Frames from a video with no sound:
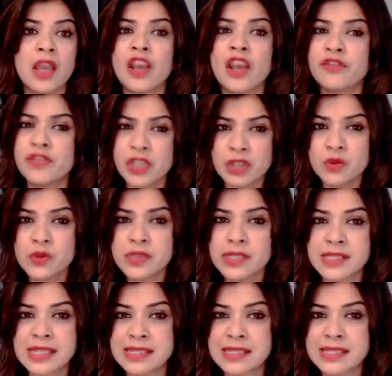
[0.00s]
If the
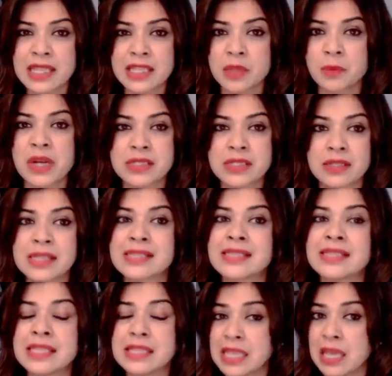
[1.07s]
user sees that the button is
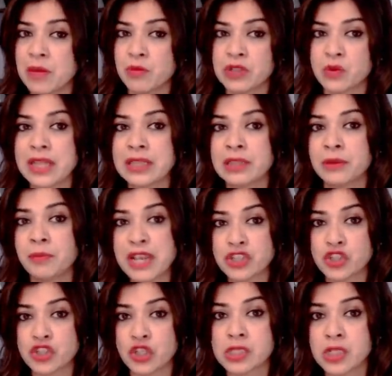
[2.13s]
disabled while the
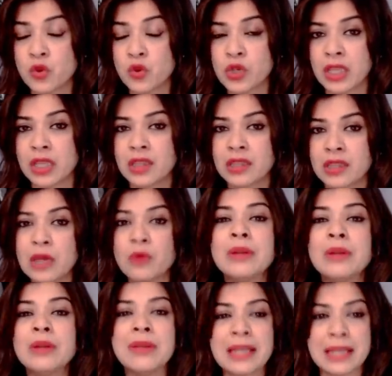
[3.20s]
page is loading, they
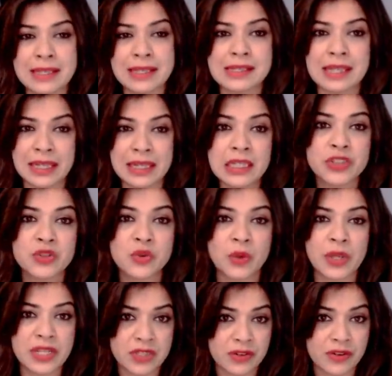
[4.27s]
will be less likely
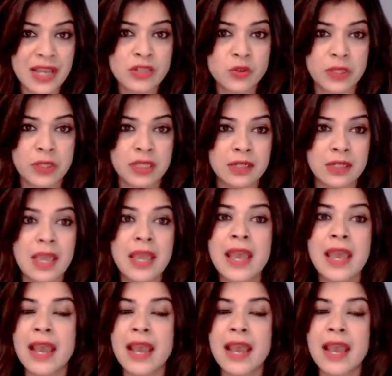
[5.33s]
to interact with it,